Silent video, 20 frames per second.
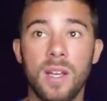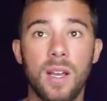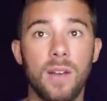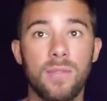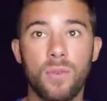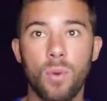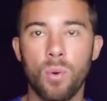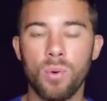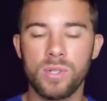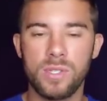
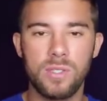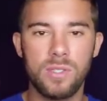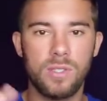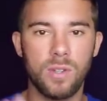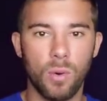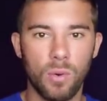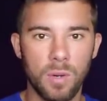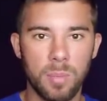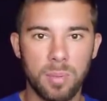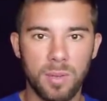Of course,
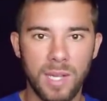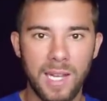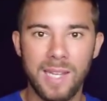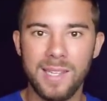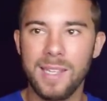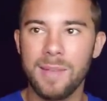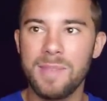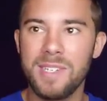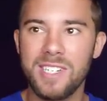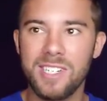don't apply
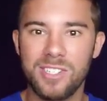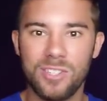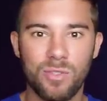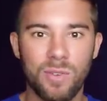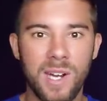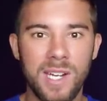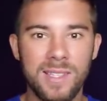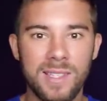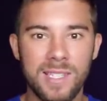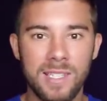them and just
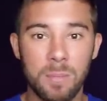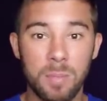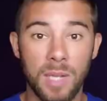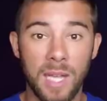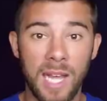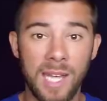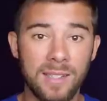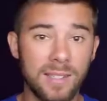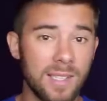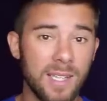trade this
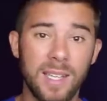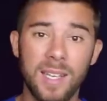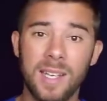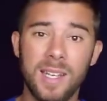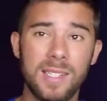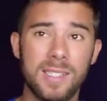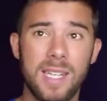blindly.